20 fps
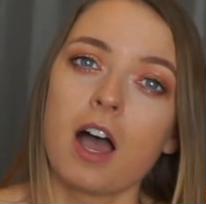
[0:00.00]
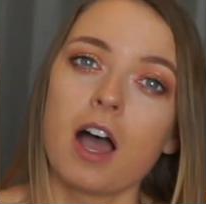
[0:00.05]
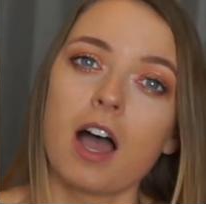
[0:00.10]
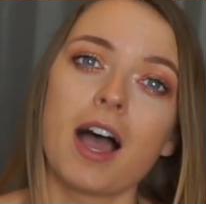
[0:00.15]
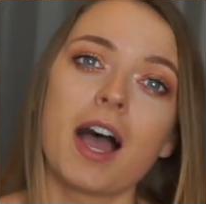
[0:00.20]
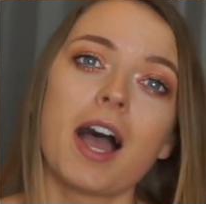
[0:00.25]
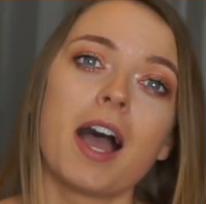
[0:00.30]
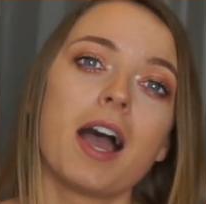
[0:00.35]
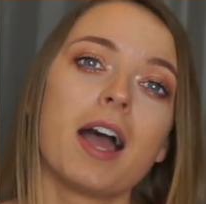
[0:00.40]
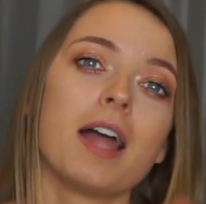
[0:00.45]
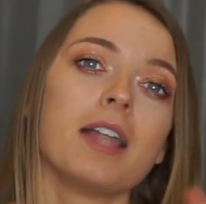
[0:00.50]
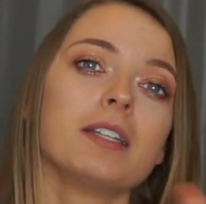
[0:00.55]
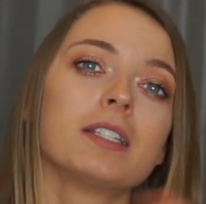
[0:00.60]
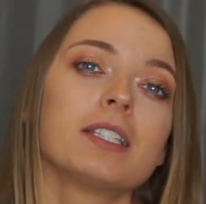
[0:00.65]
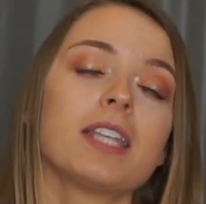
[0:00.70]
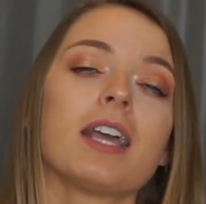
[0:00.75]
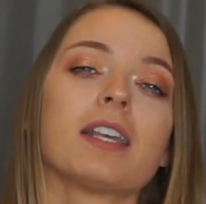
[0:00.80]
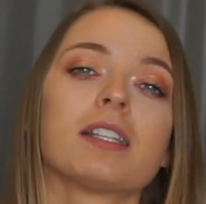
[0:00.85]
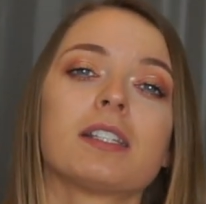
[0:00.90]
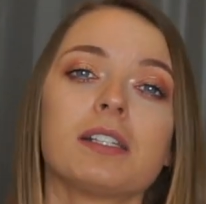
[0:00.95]
and
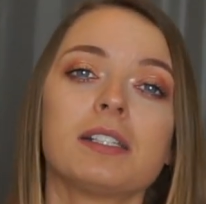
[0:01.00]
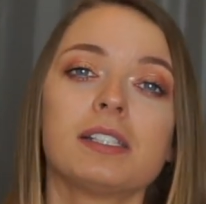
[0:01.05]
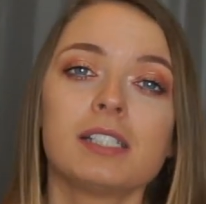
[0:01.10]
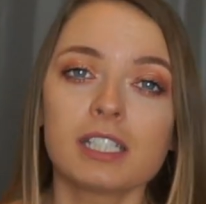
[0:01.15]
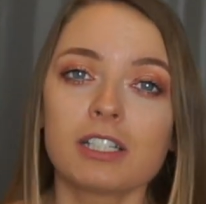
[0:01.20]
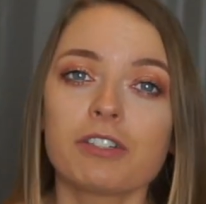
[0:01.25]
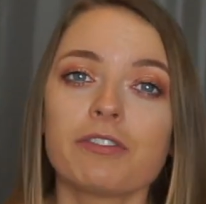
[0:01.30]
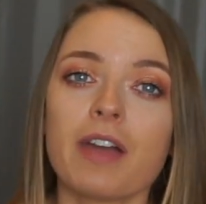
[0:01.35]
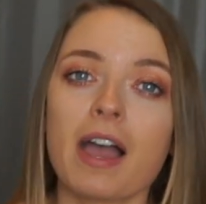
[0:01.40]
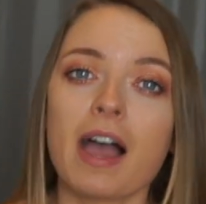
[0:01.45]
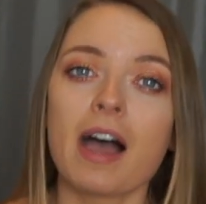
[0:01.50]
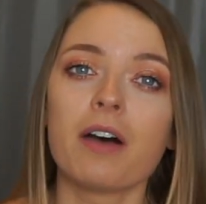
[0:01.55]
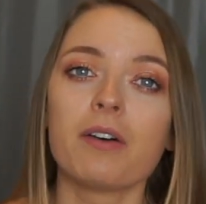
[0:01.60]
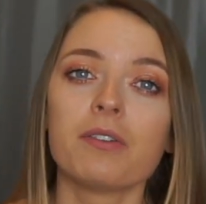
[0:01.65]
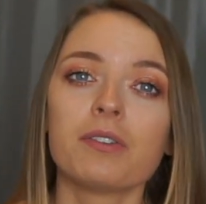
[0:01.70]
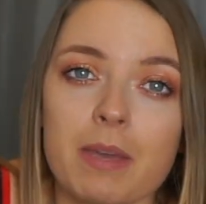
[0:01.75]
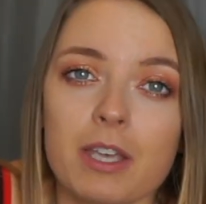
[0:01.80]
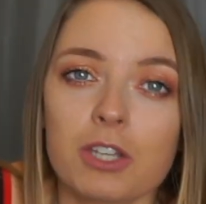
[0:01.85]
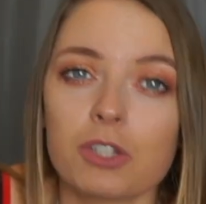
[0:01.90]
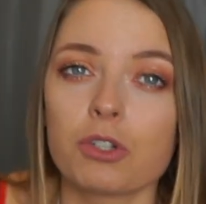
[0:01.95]
yeah, so stick
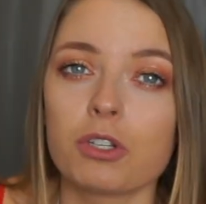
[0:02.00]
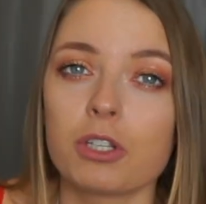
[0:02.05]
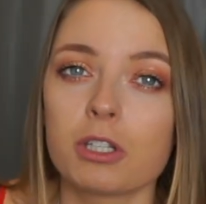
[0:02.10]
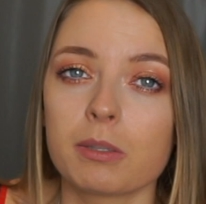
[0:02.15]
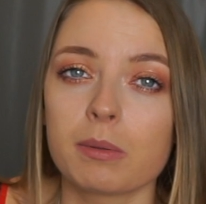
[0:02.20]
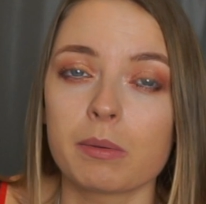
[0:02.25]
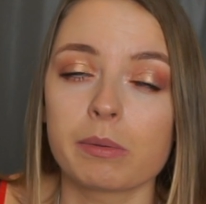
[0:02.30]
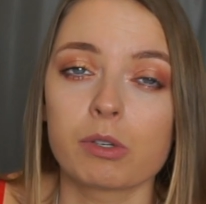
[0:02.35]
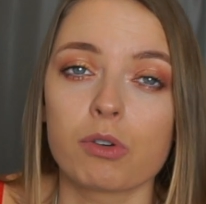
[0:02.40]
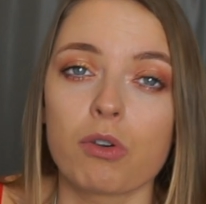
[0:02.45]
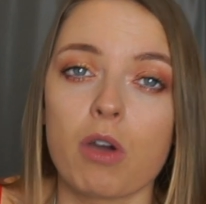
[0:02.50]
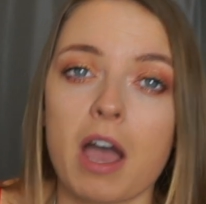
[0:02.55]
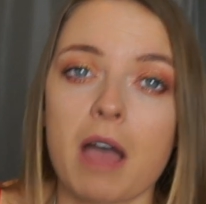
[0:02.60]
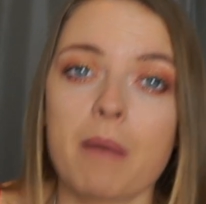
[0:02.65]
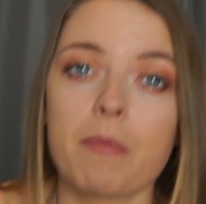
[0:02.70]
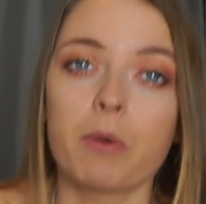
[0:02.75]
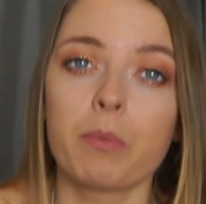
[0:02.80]
around, make sure you subscribe.